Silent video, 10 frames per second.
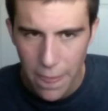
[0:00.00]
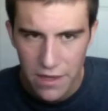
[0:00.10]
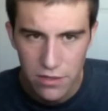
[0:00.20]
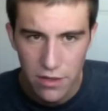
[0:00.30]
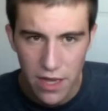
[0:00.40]

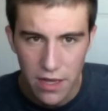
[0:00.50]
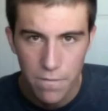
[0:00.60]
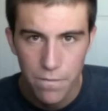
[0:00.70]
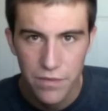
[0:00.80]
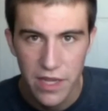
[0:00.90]
so that
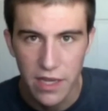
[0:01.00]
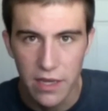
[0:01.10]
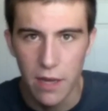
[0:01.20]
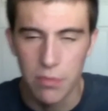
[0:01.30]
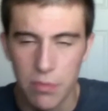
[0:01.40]
he can
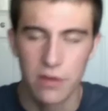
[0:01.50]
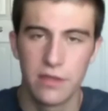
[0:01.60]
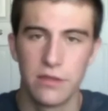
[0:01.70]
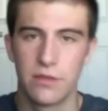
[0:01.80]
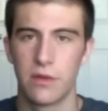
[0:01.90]
upload it to
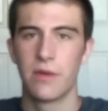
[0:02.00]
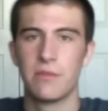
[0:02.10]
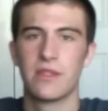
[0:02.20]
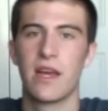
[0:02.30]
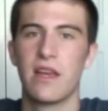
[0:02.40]
his own
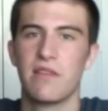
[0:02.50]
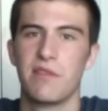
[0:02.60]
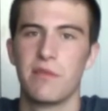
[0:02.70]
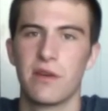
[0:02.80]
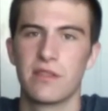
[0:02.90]
website if he
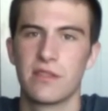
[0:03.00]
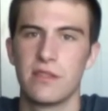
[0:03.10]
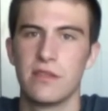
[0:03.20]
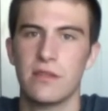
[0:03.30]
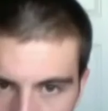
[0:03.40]
wants to.